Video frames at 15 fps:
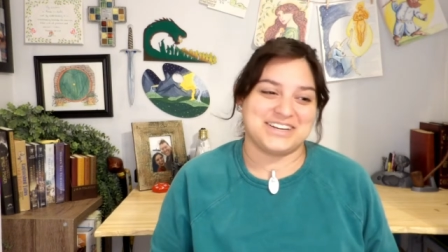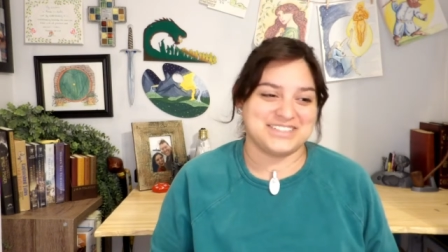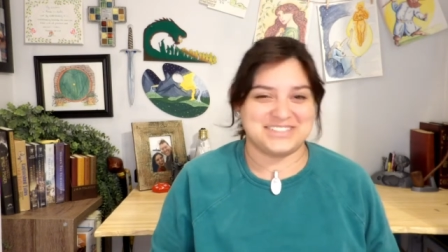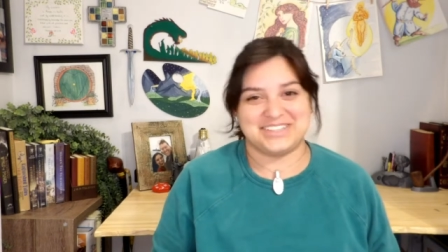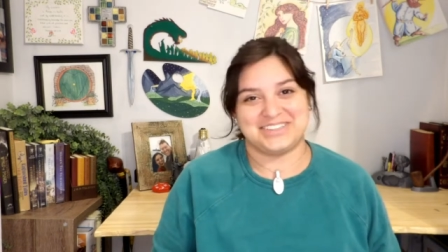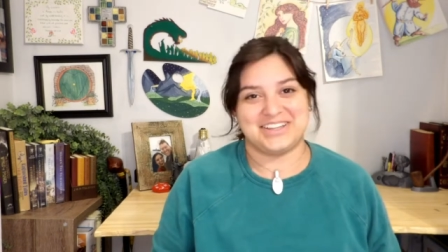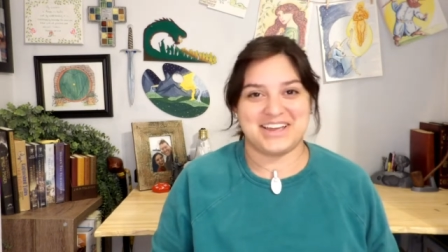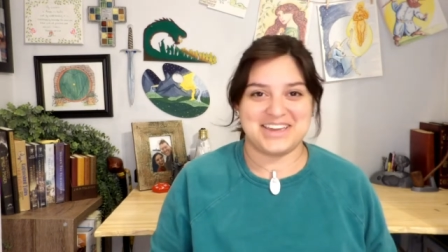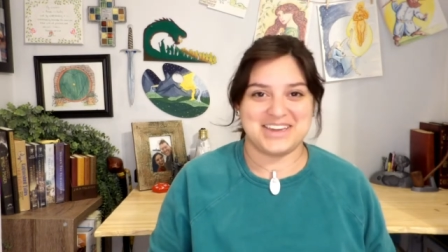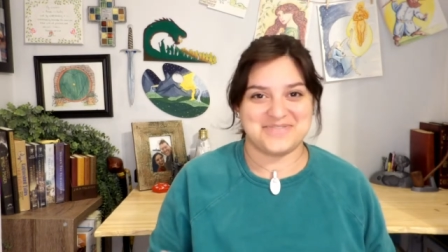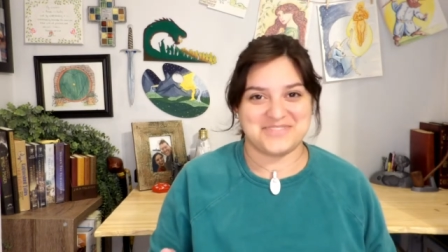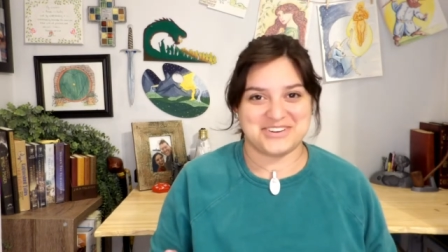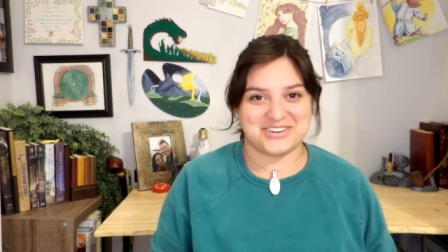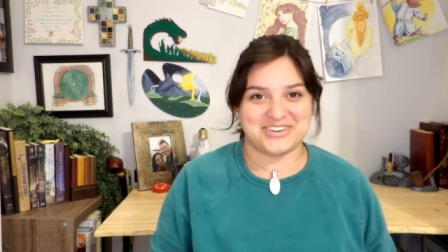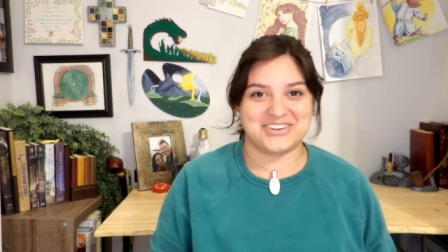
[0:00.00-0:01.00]
doesn't like
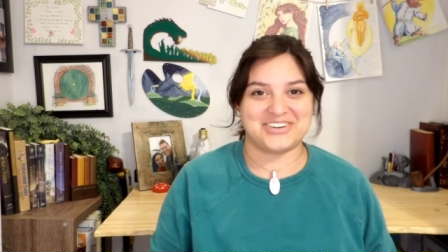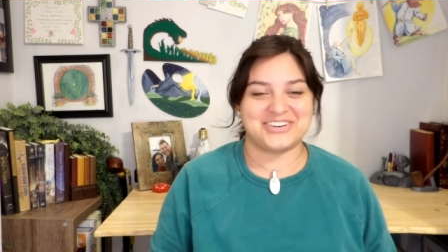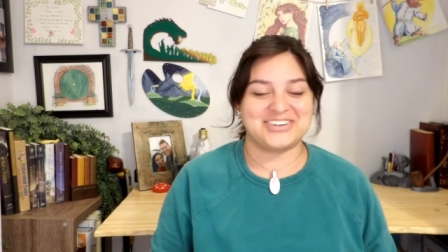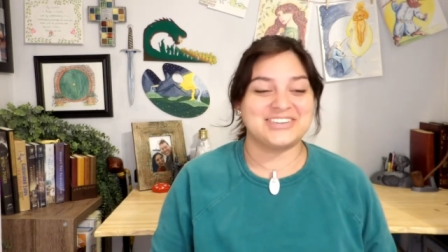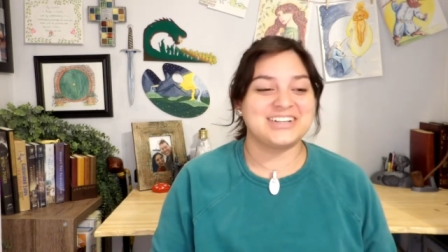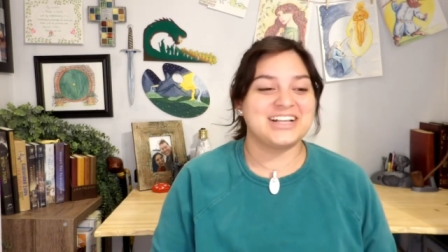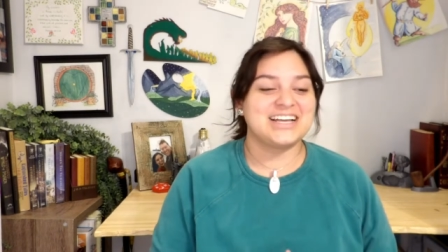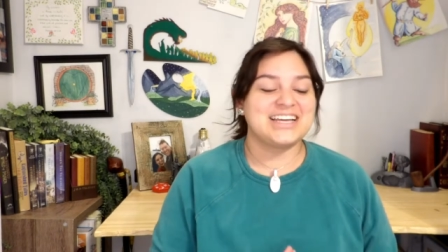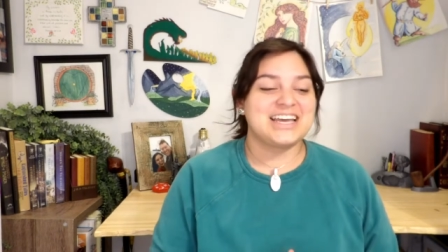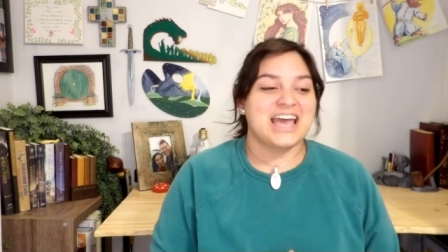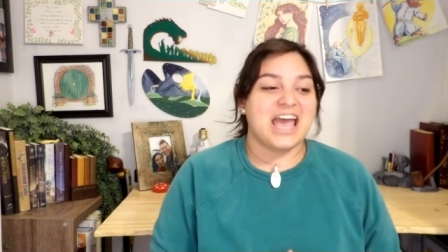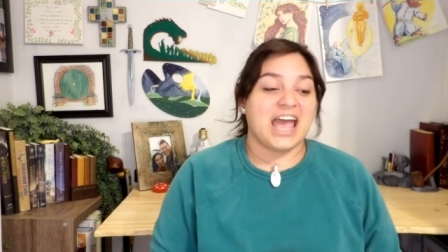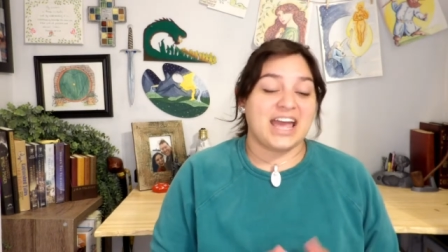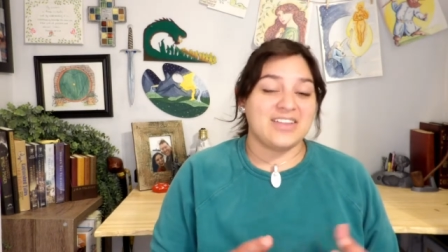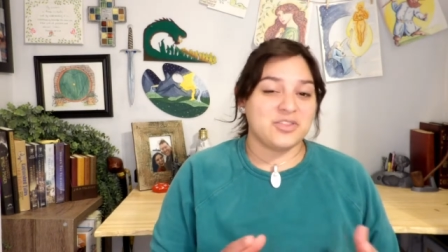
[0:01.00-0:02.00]
him at all.
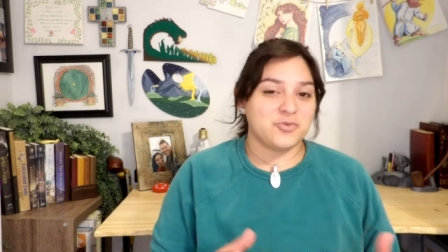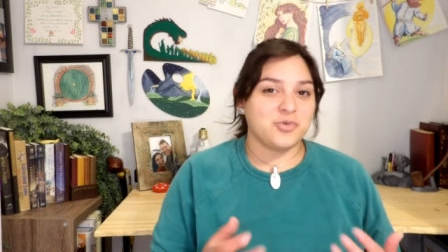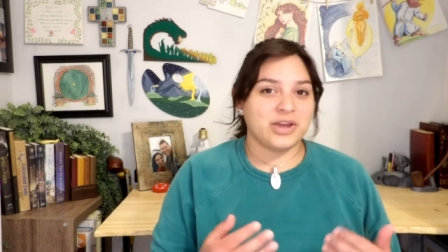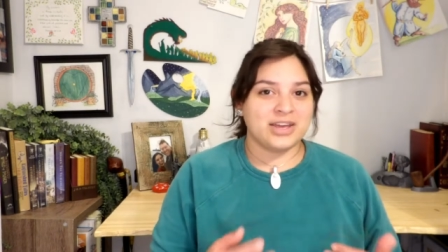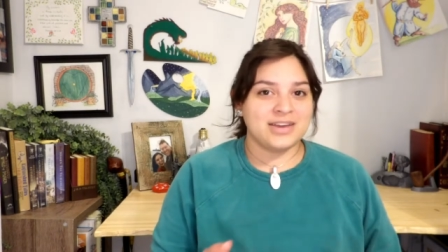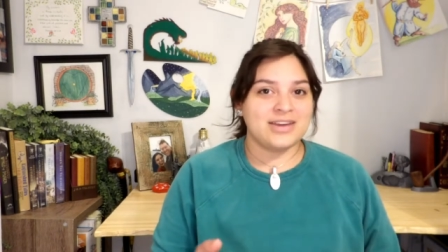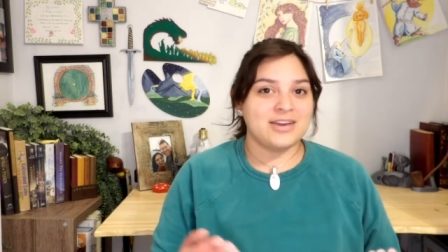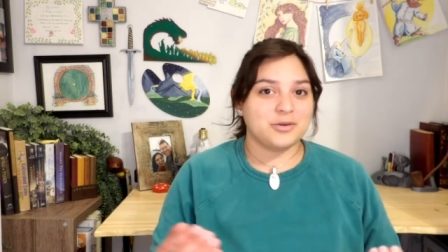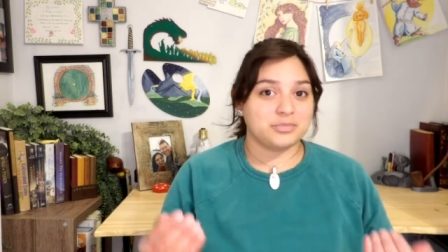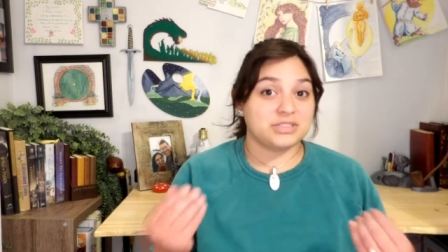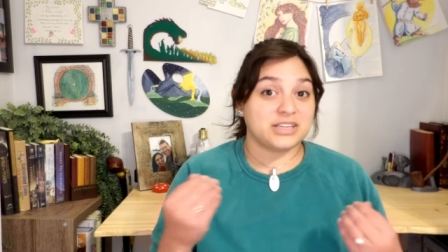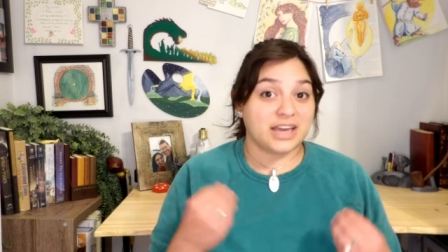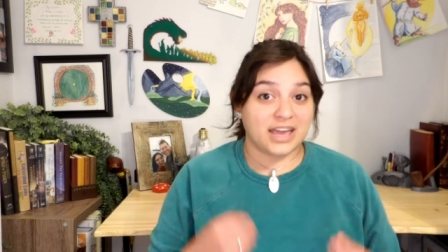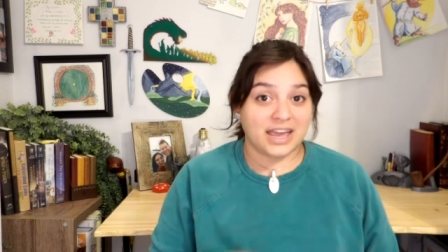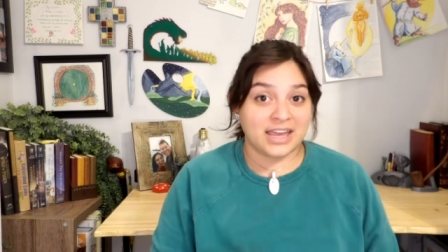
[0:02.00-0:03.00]
And the way he
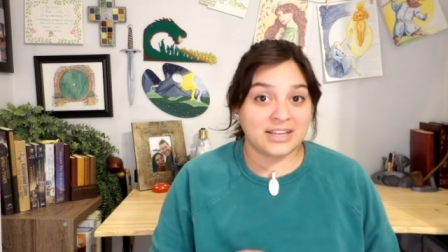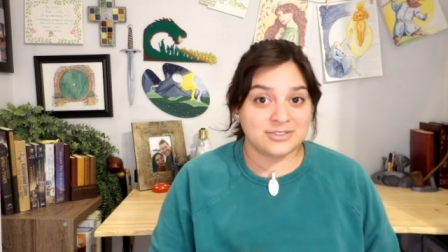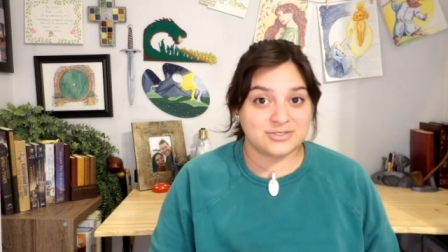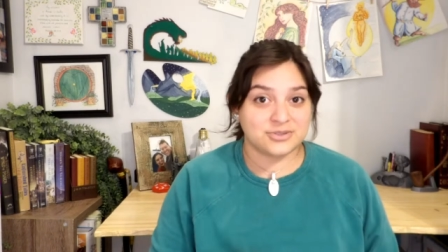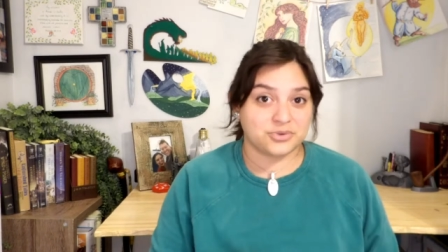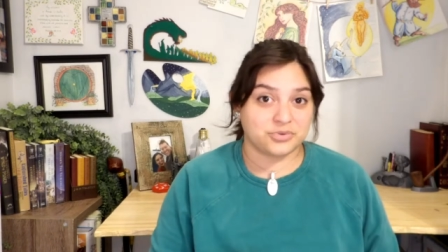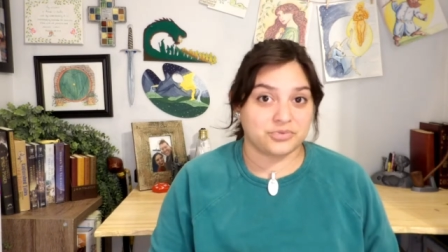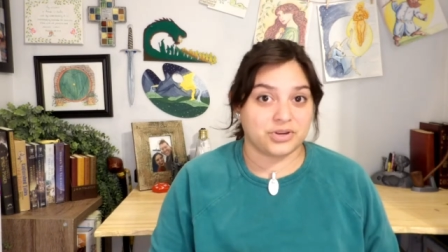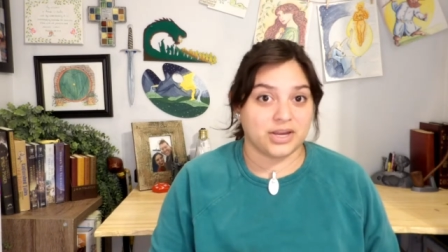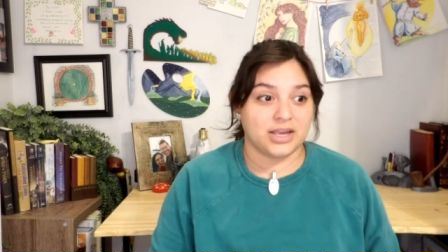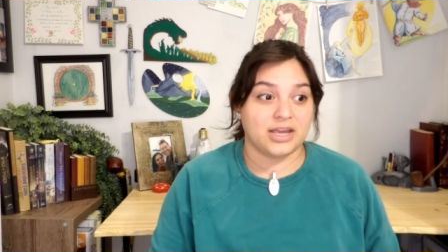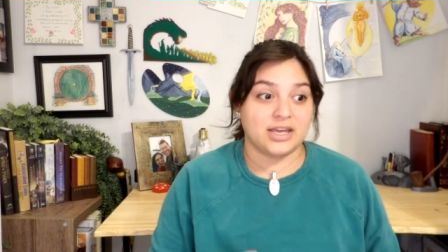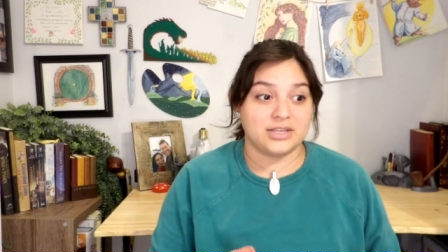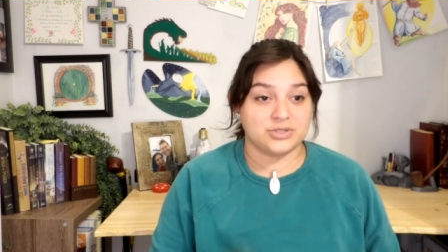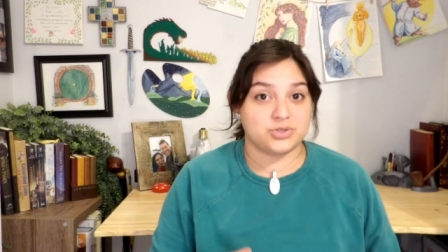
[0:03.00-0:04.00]
obtains the
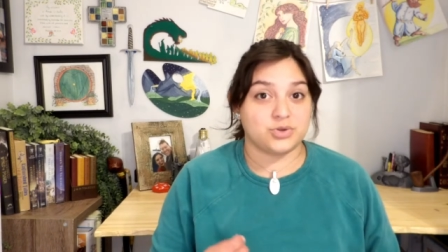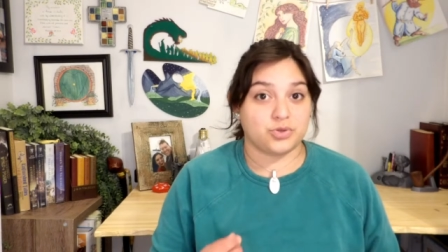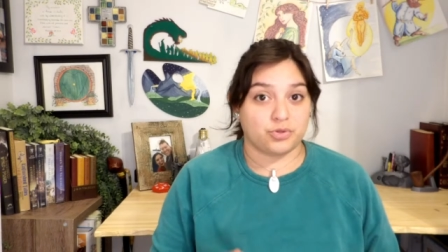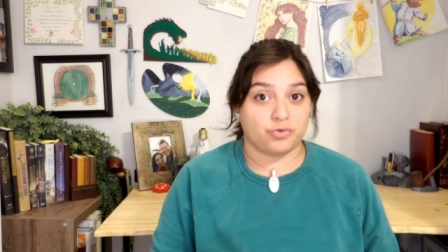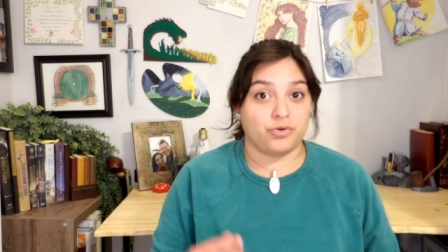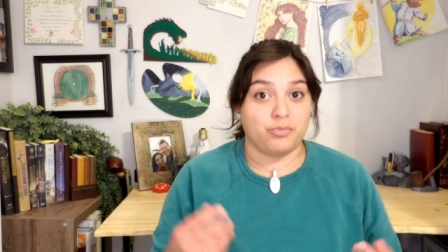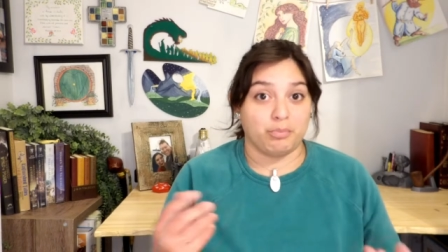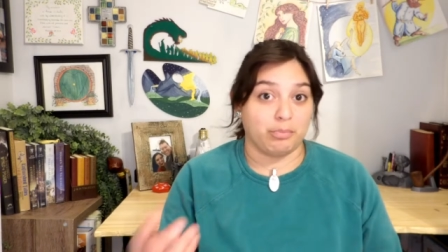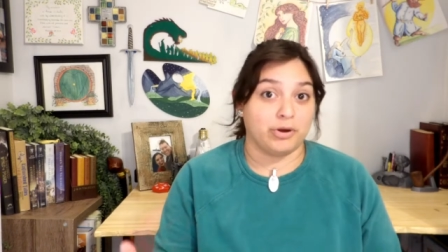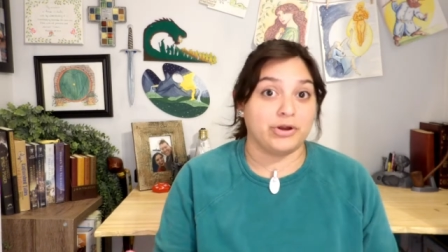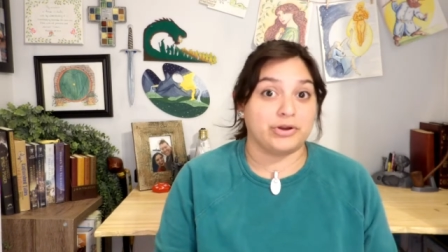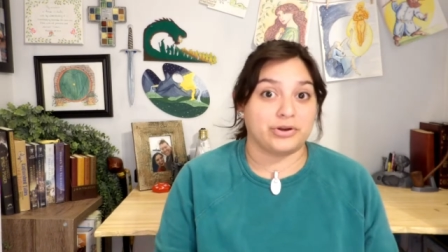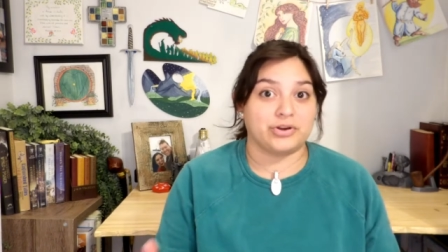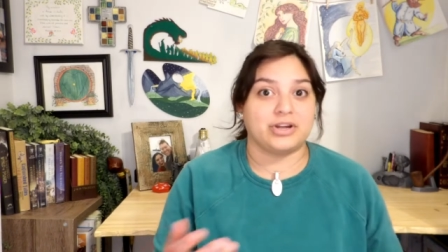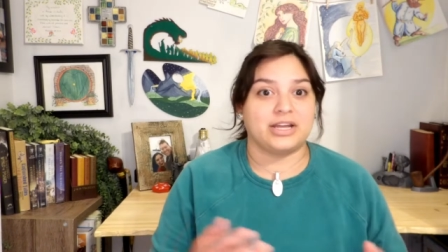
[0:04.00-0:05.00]
ring is through
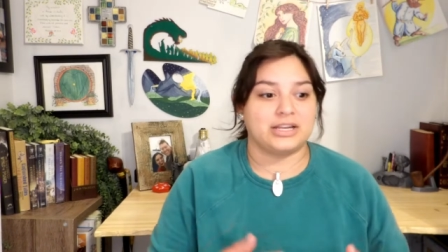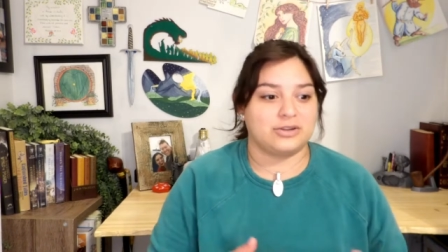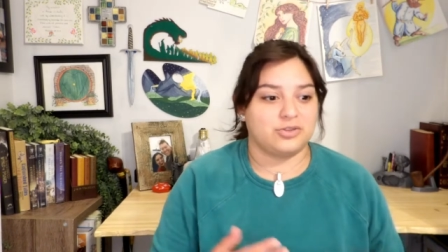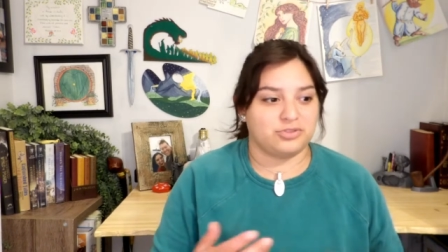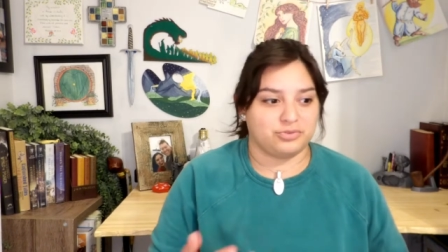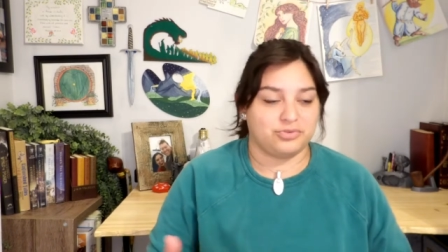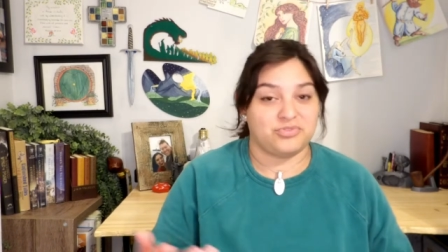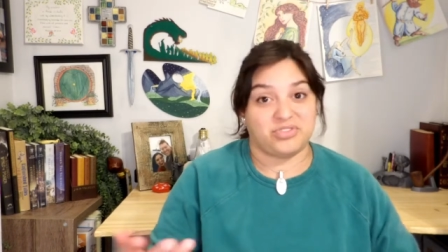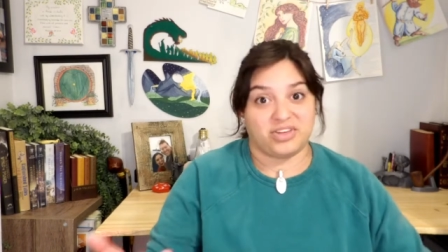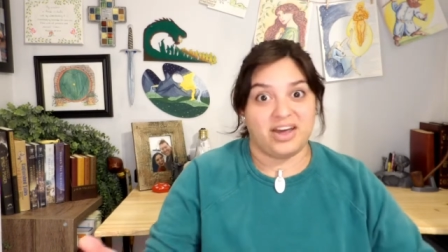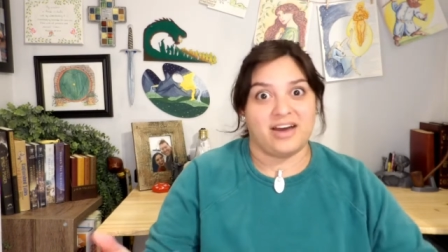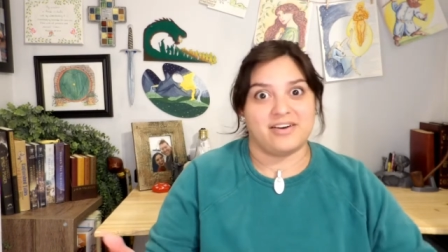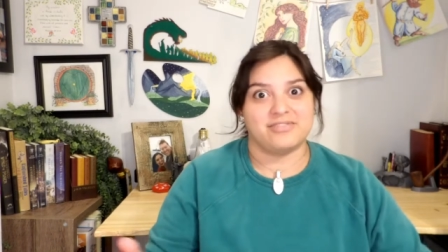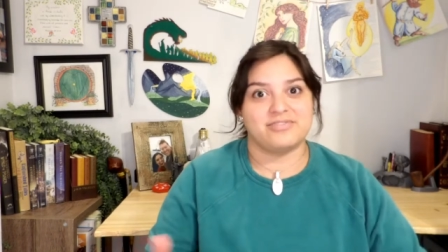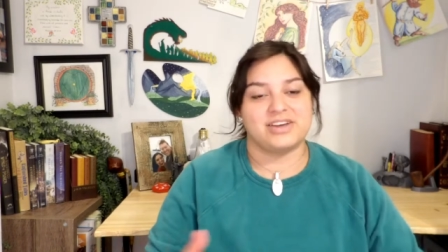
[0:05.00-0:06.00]
murder and through
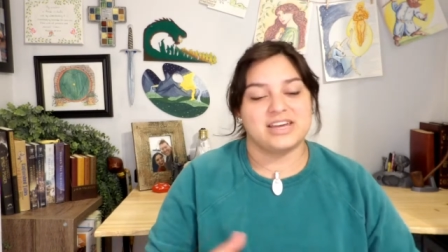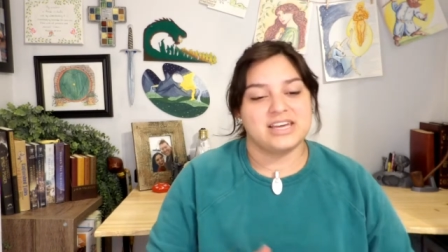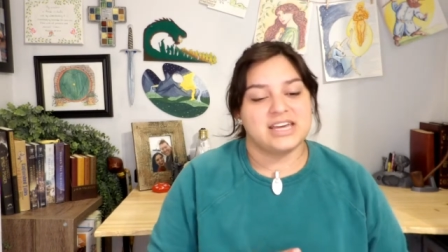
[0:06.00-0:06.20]
theft.